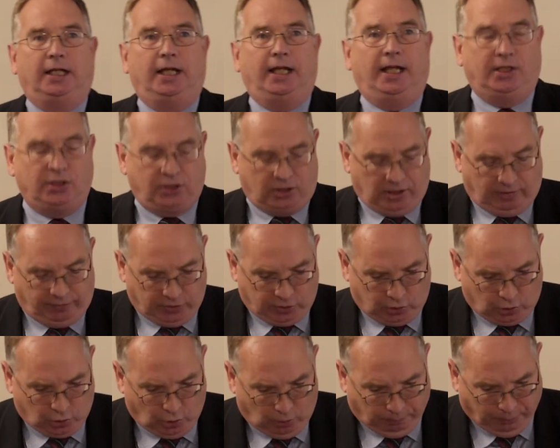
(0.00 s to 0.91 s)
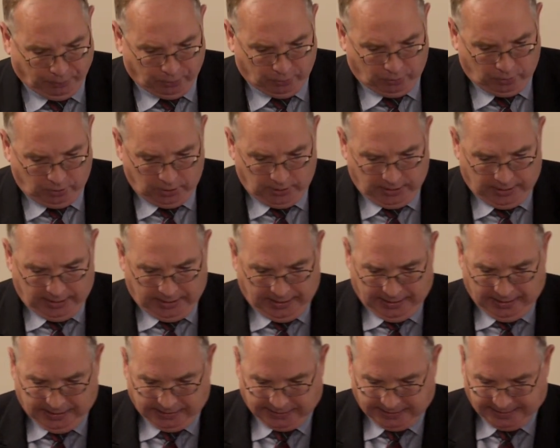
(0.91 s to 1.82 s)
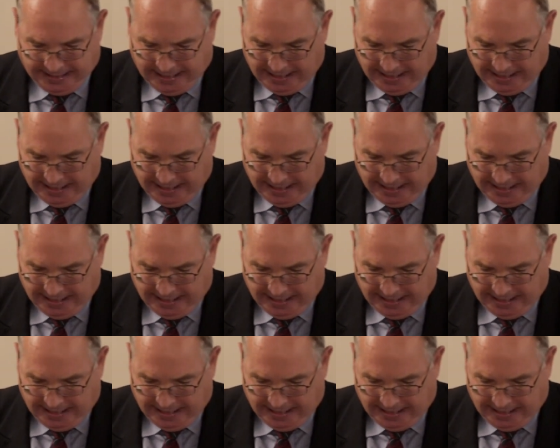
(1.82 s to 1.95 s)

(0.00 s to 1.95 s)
in Sevastopol is